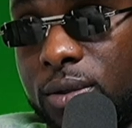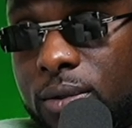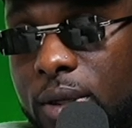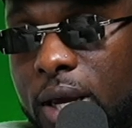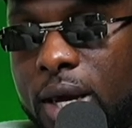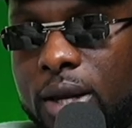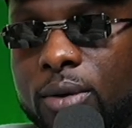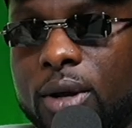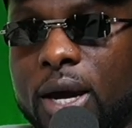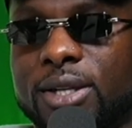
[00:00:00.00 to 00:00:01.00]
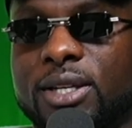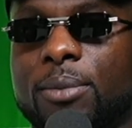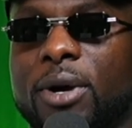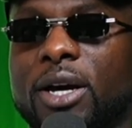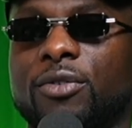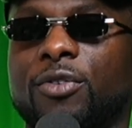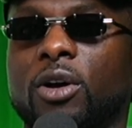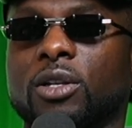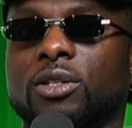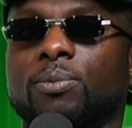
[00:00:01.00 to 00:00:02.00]
And I say by
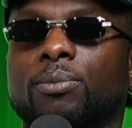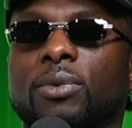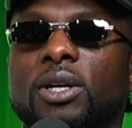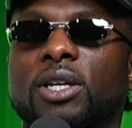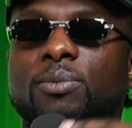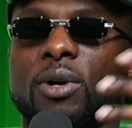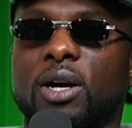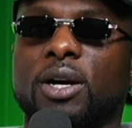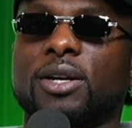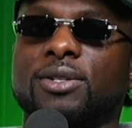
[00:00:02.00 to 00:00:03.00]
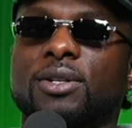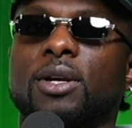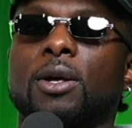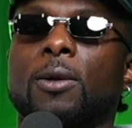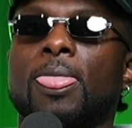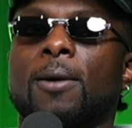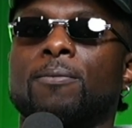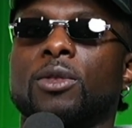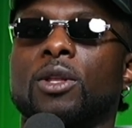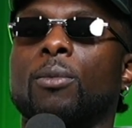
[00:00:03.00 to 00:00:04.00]
default is because
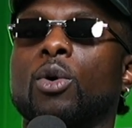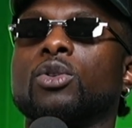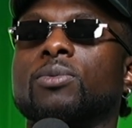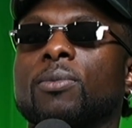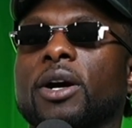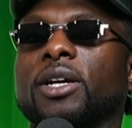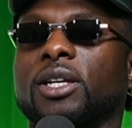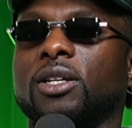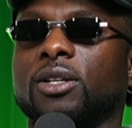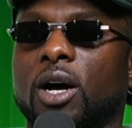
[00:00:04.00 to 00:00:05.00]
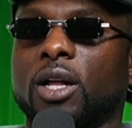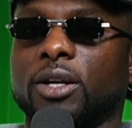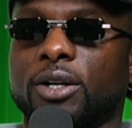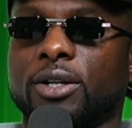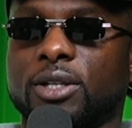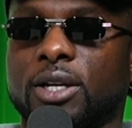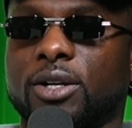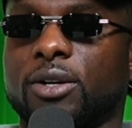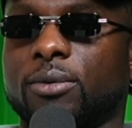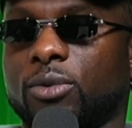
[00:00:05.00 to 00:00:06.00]
the most marketing dollars, and
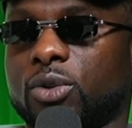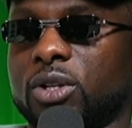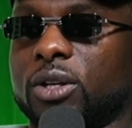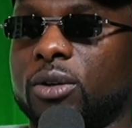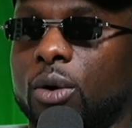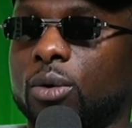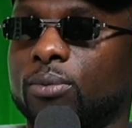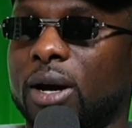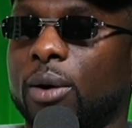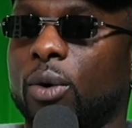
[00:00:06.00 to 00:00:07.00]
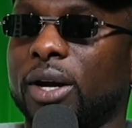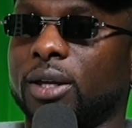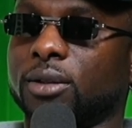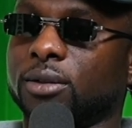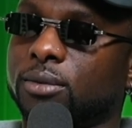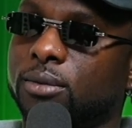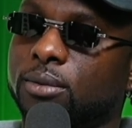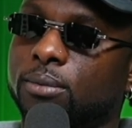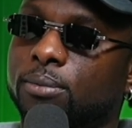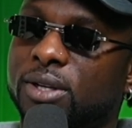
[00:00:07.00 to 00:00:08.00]
then usually owned by white
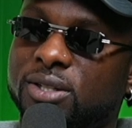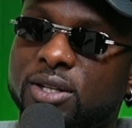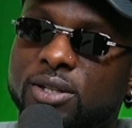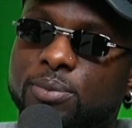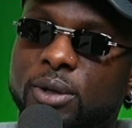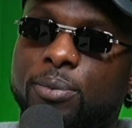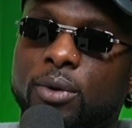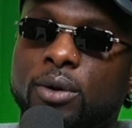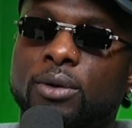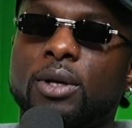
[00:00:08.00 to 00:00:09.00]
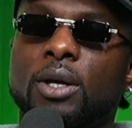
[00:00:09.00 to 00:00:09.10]
business people,